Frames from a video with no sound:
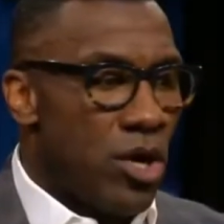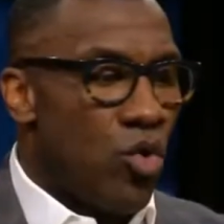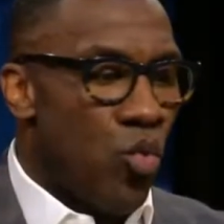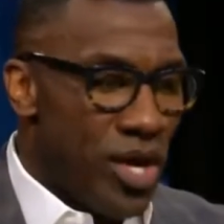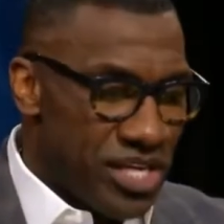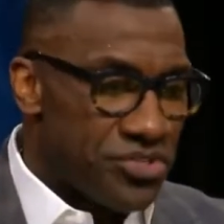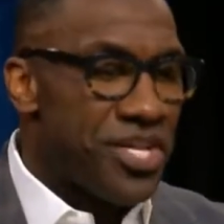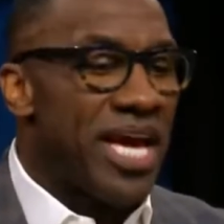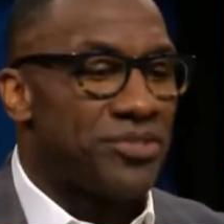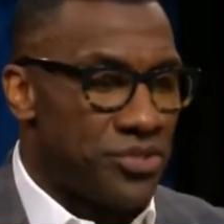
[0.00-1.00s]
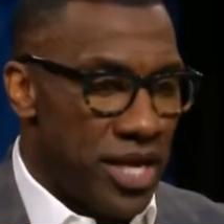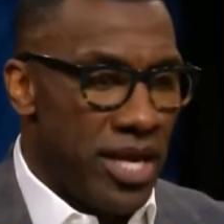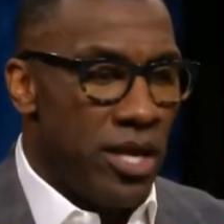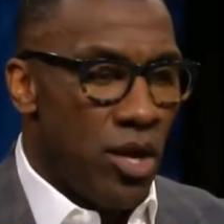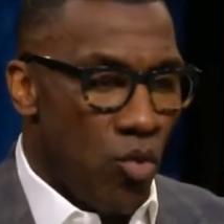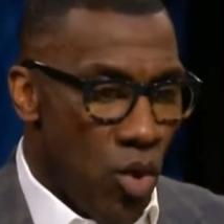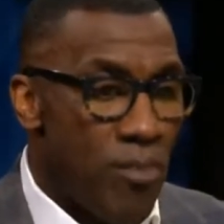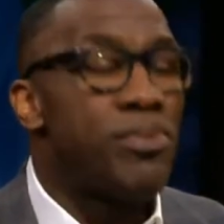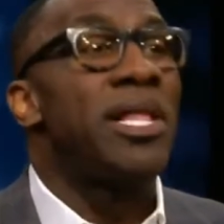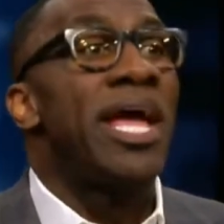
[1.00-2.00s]
what execs say,
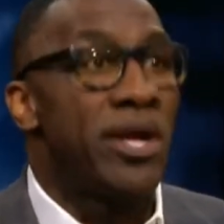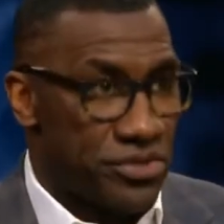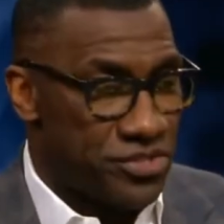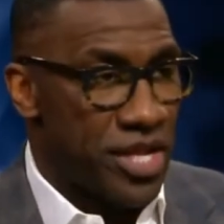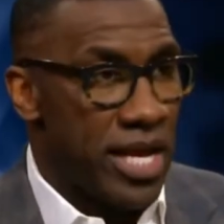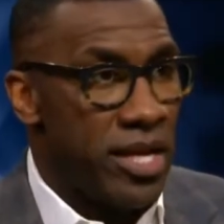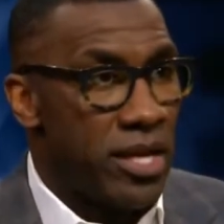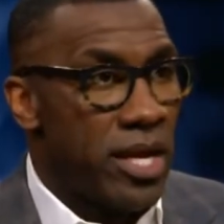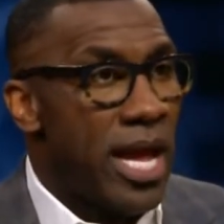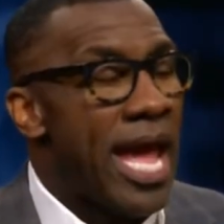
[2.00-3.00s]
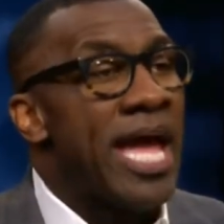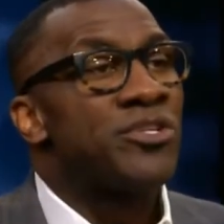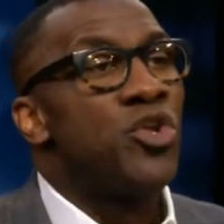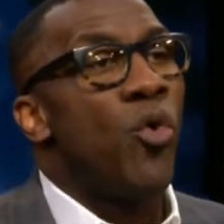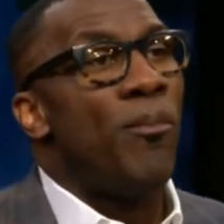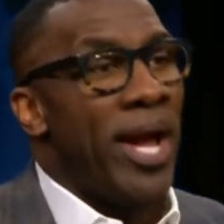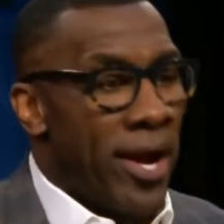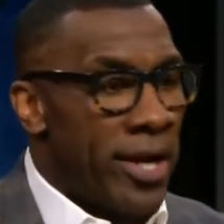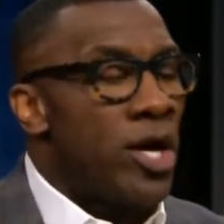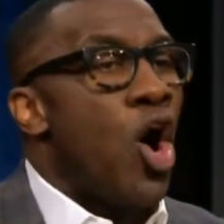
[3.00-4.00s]
what players say has no
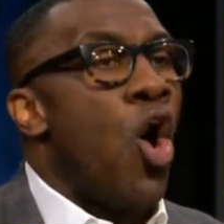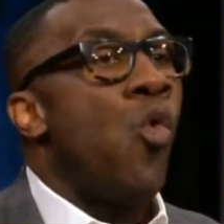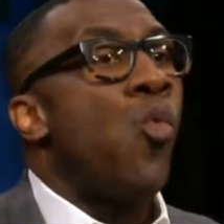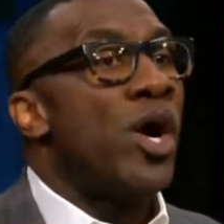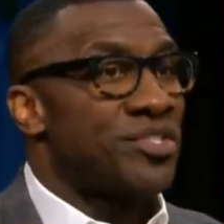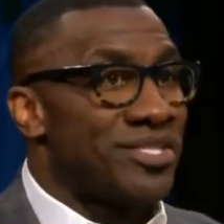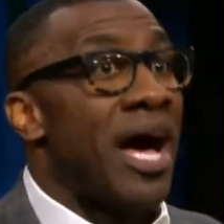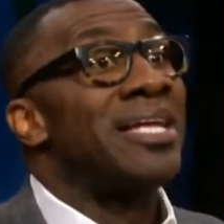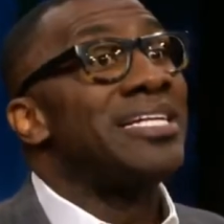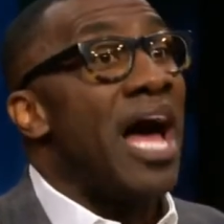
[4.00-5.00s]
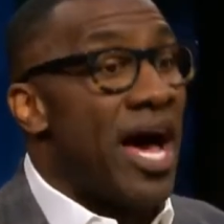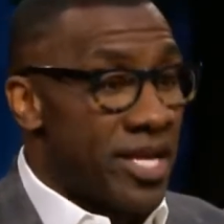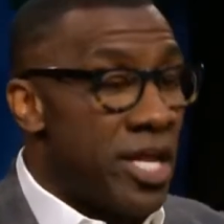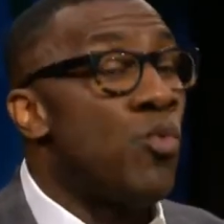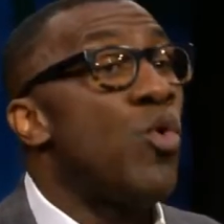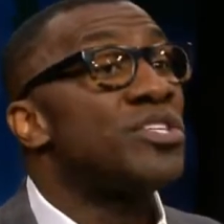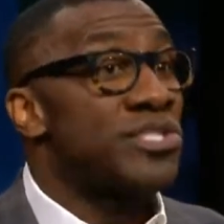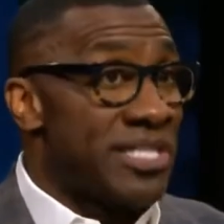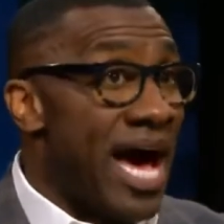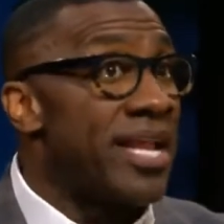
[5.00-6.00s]
bearing on what's allotted and what's
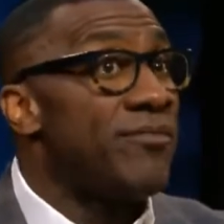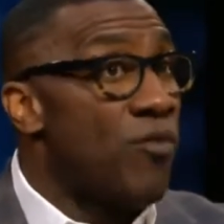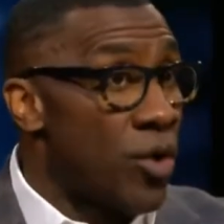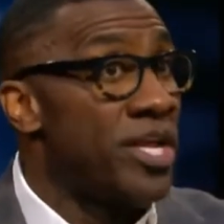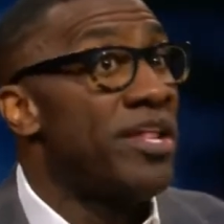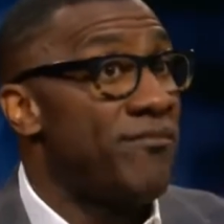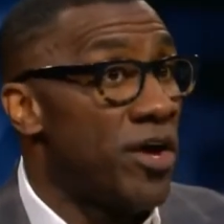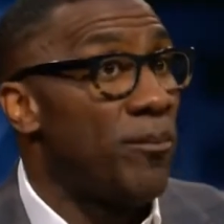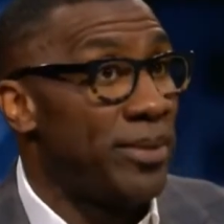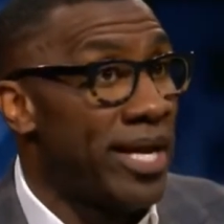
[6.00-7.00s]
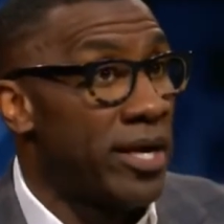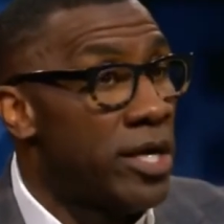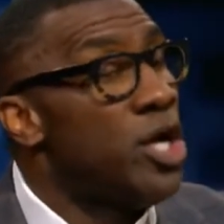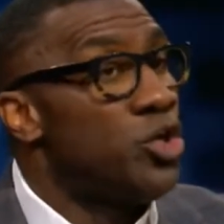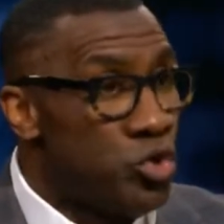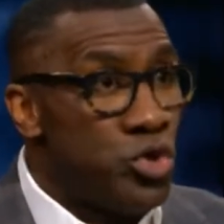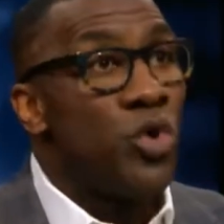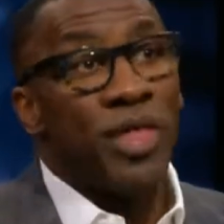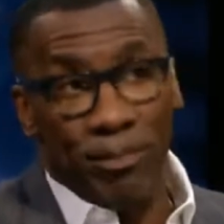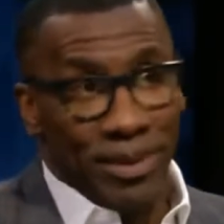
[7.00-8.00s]
slotted for an NFL player. You know
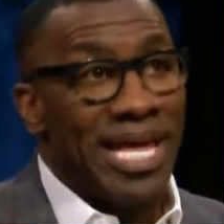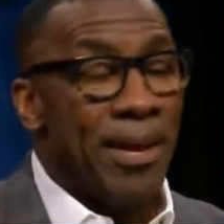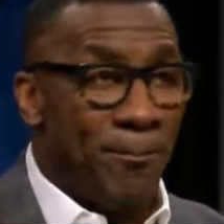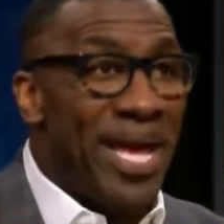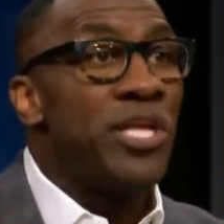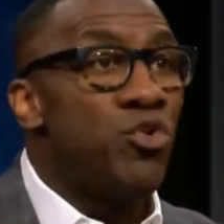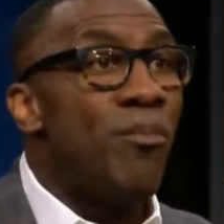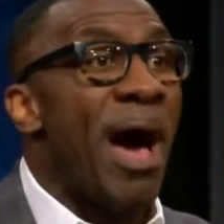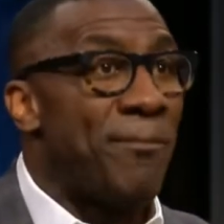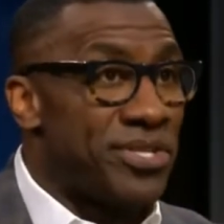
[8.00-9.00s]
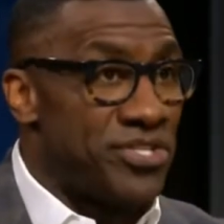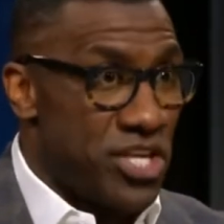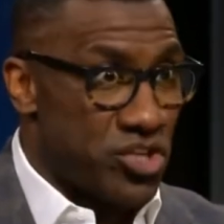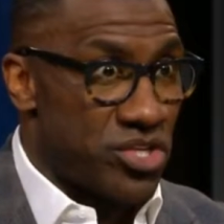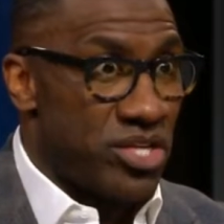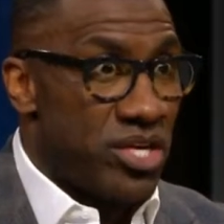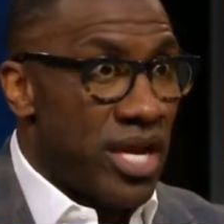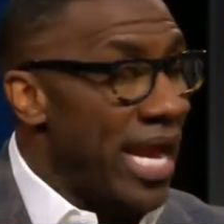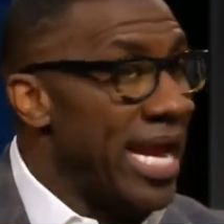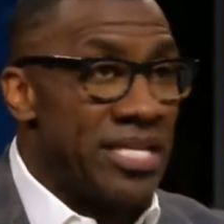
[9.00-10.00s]
they pay you by position.
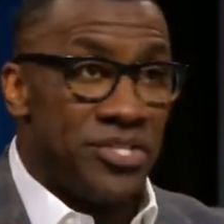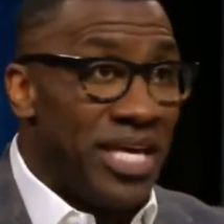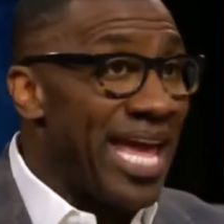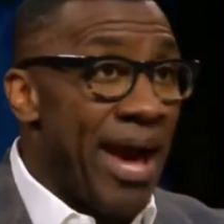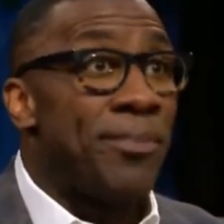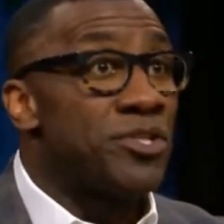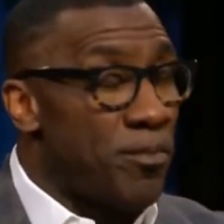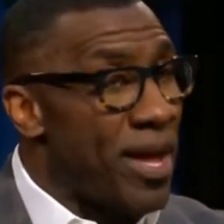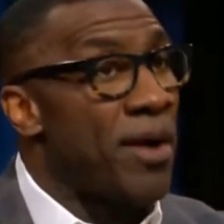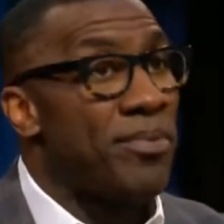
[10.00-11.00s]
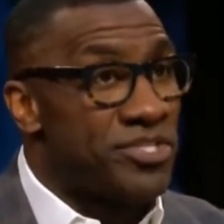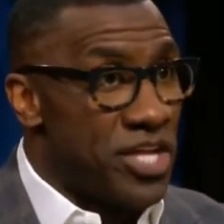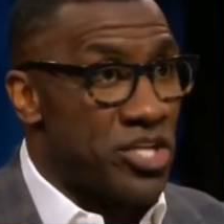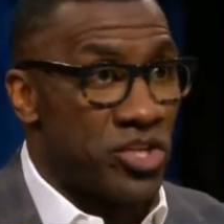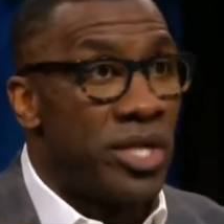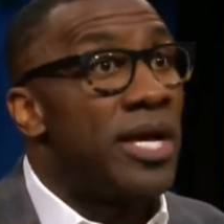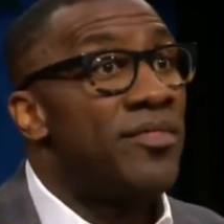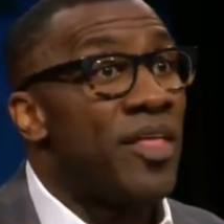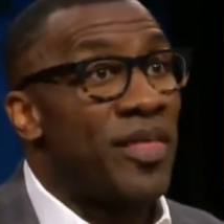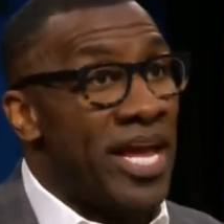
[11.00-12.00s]
And Zeke happens to pay a position
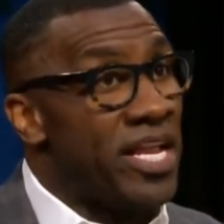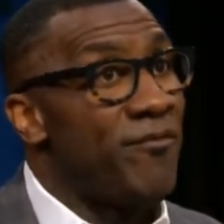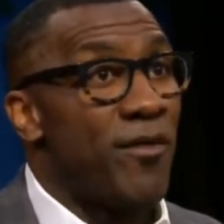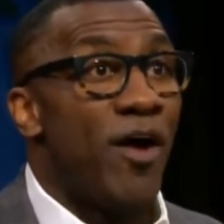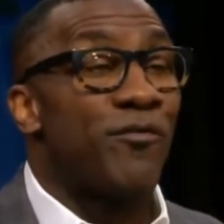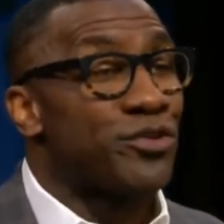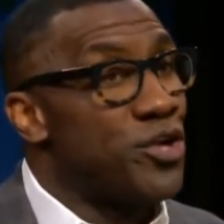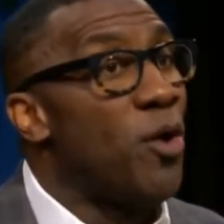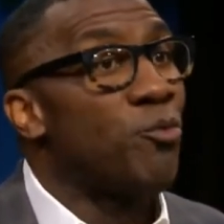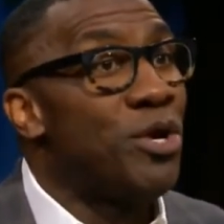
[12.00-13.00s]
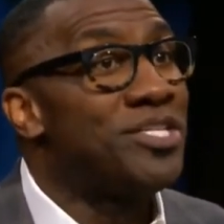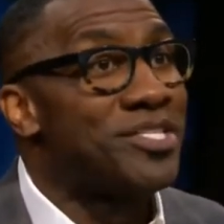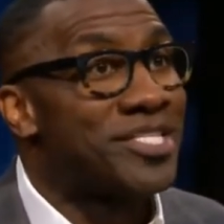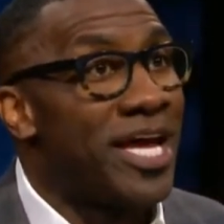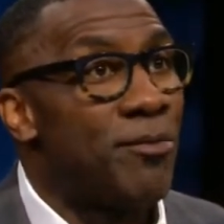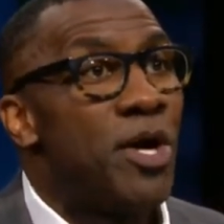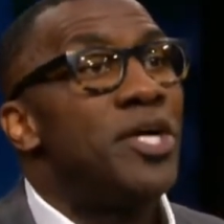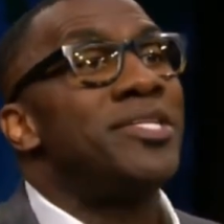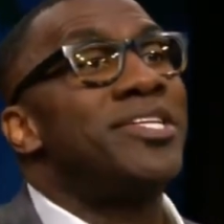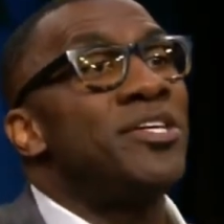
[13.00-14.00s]
that the NFL, for some reason, Skip,
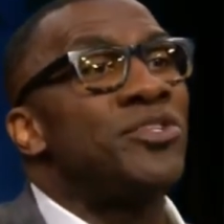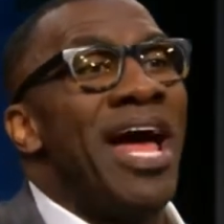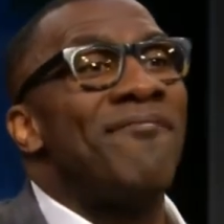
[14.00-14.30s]
does not